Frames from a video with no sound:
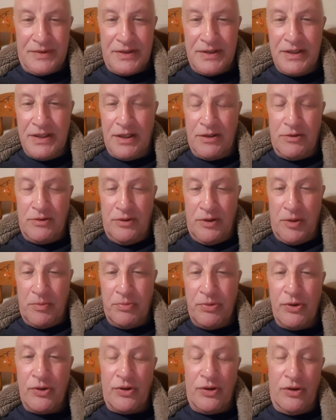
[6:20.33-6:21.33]
a
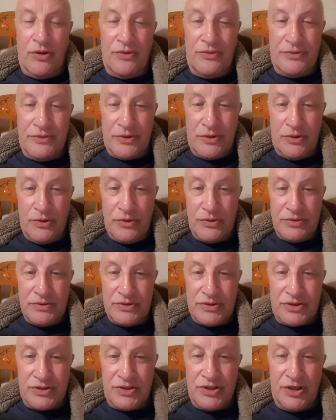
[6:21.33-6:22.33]
book on
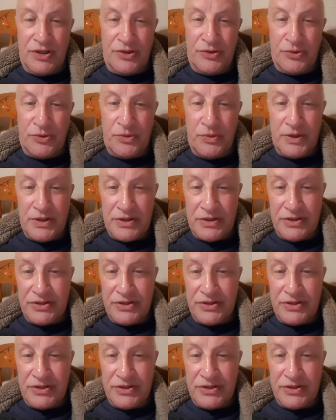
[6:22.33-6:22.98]
Gordon's journal, which I